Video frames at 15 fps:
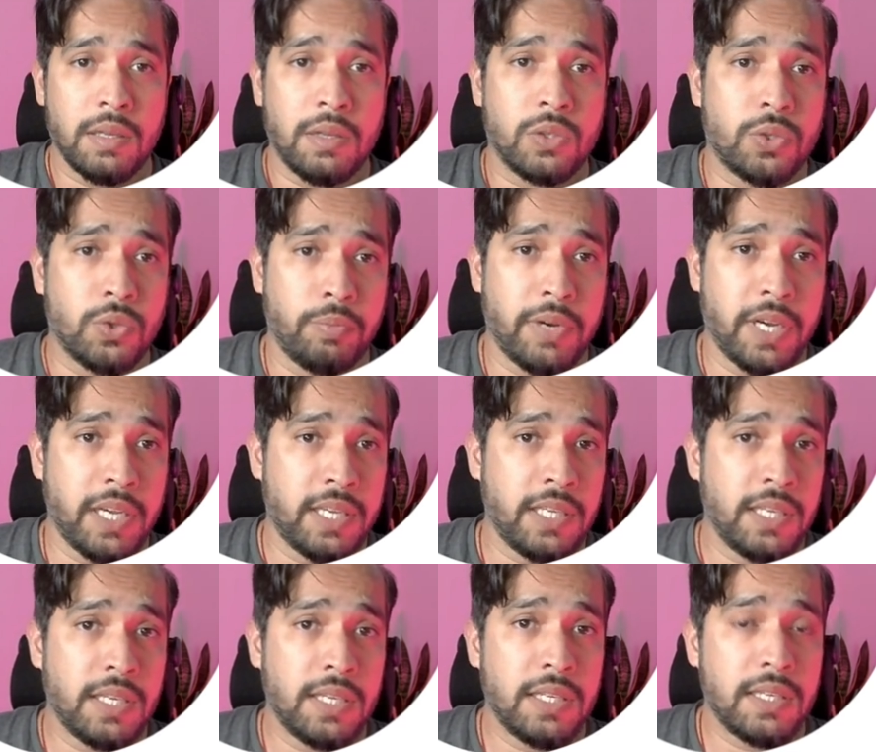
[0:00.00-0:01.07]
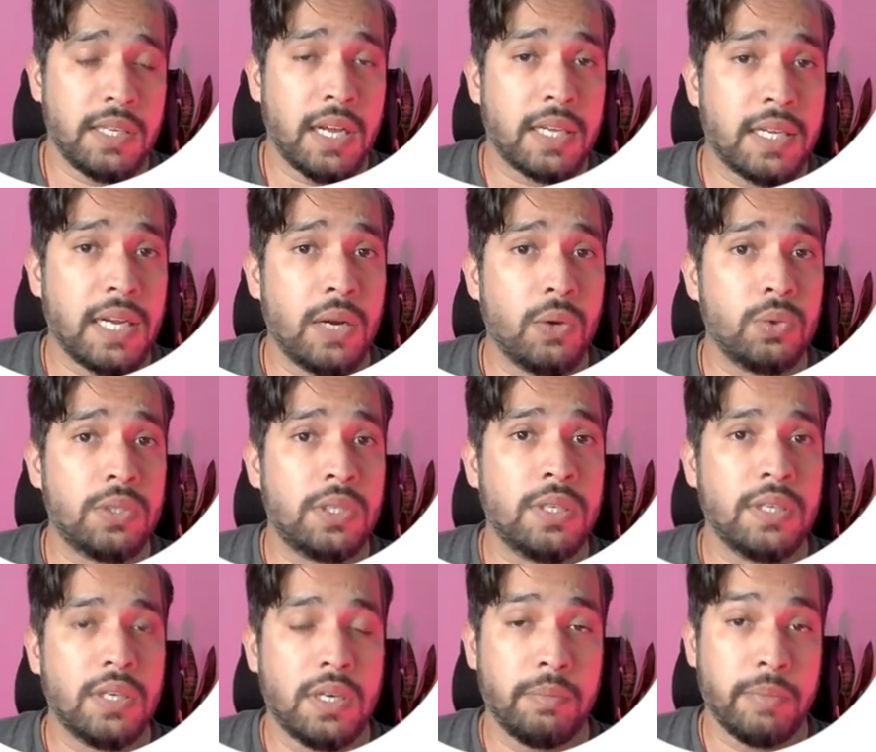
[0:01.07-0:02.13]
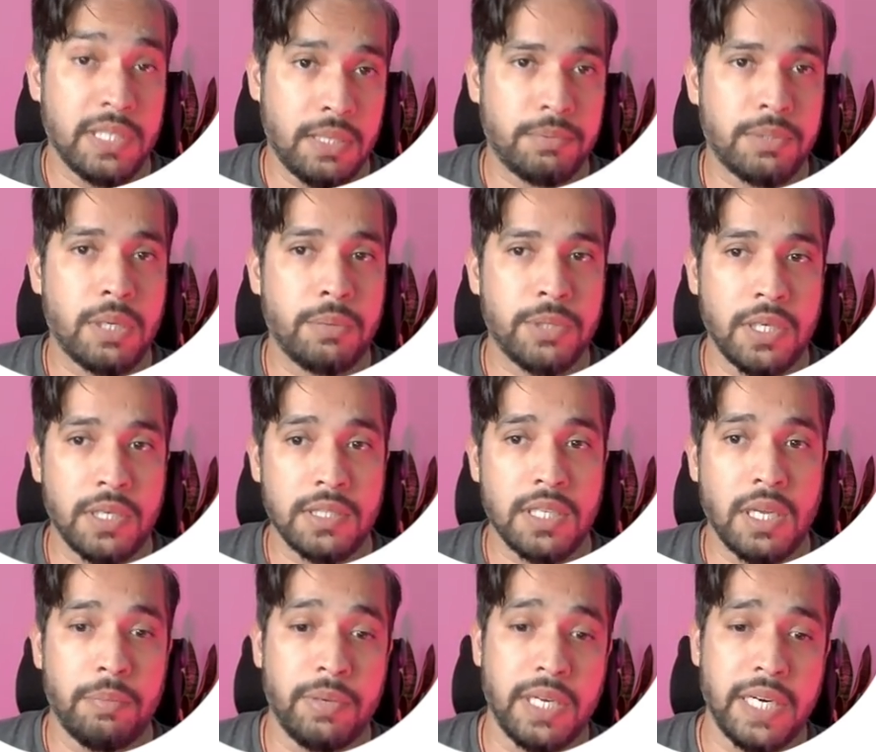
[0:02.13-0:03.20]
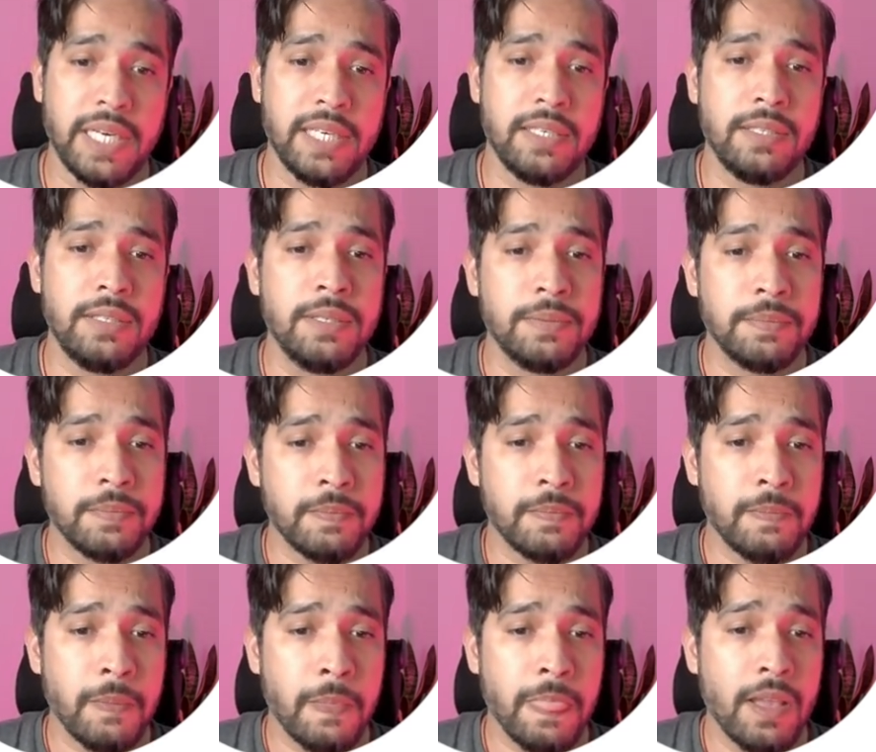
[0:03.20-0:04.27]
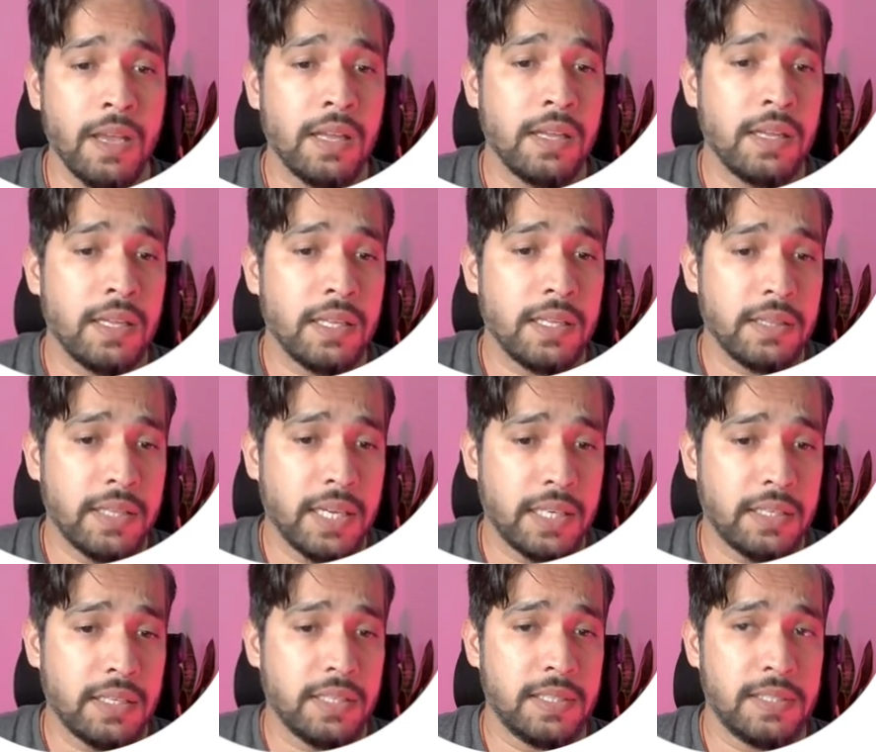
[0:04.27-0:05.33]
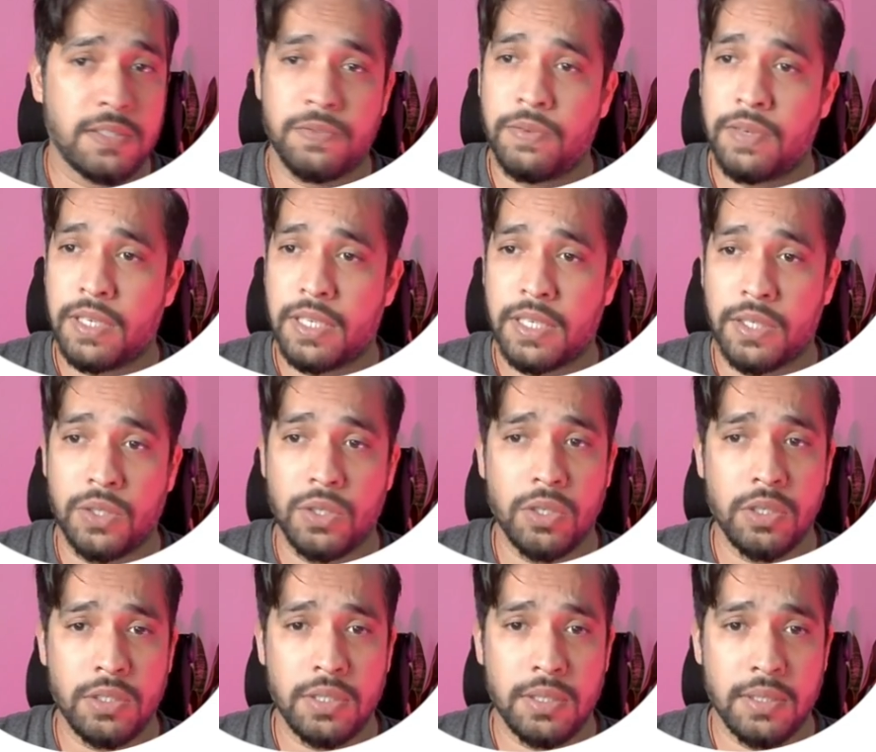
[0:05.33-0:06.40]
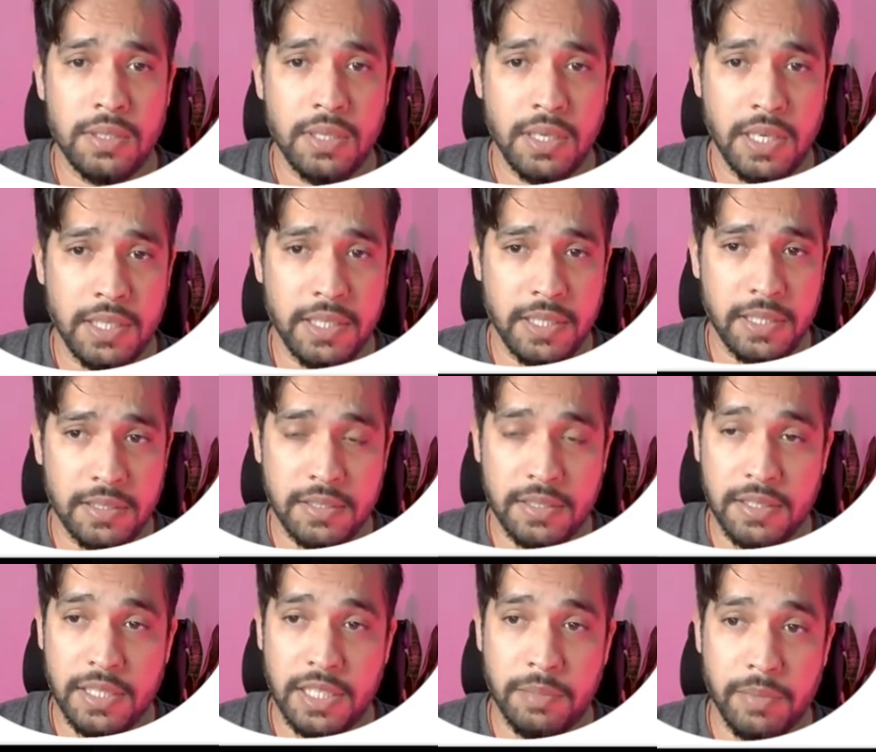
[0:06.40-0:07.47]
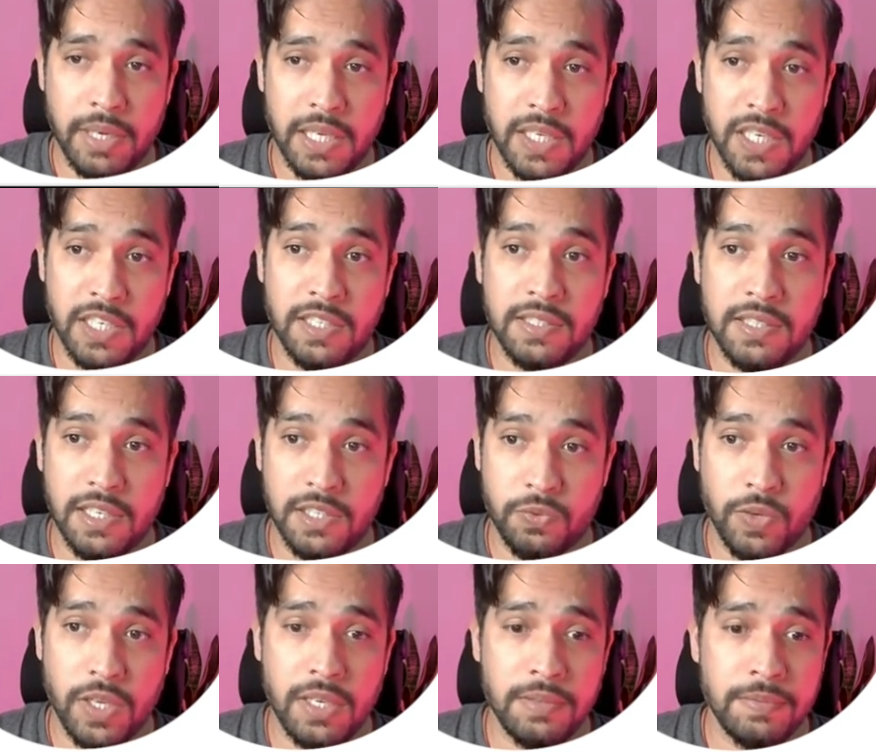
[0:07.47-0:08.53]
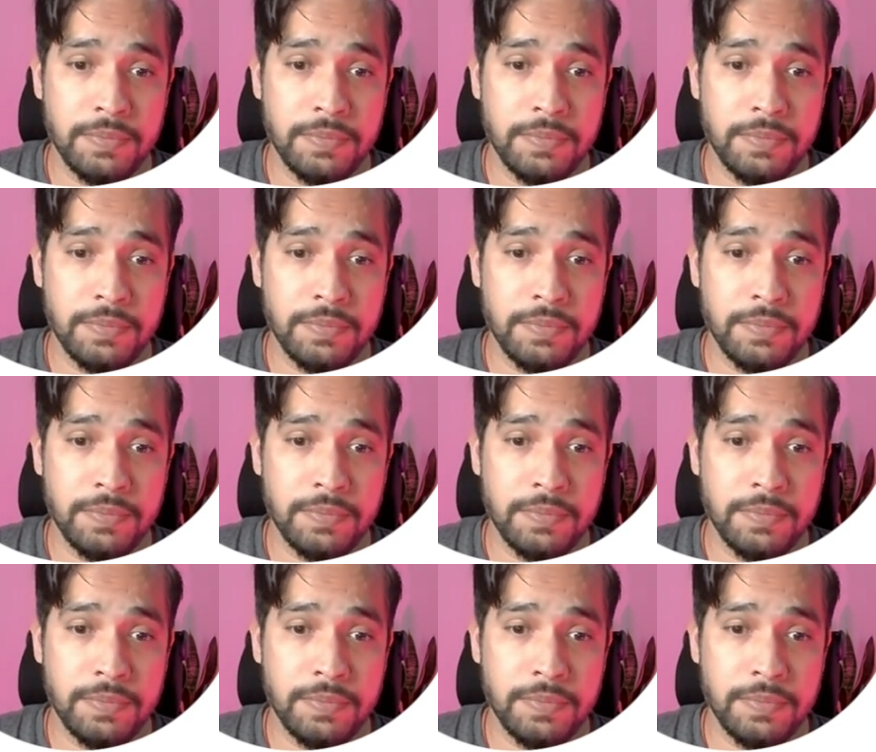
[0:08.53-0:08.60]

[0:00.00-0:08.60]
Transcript: So my account, my subscription is upgraded. That is very good. I can see my credits as well.